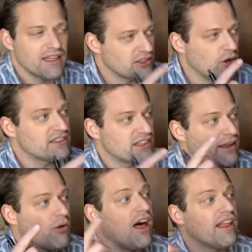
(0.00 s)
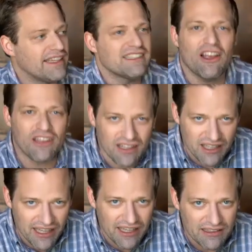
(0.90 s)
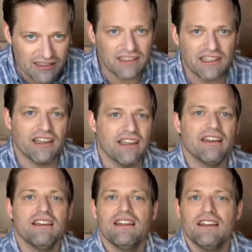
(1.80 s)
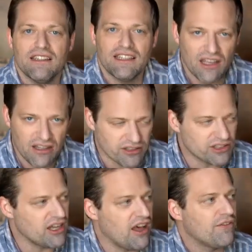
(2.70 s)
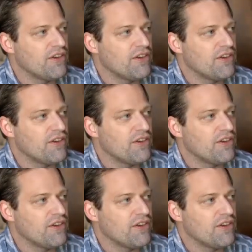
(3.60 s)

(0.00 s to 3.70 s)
So it's like, well, they sell you leads, they sell you this other stuff.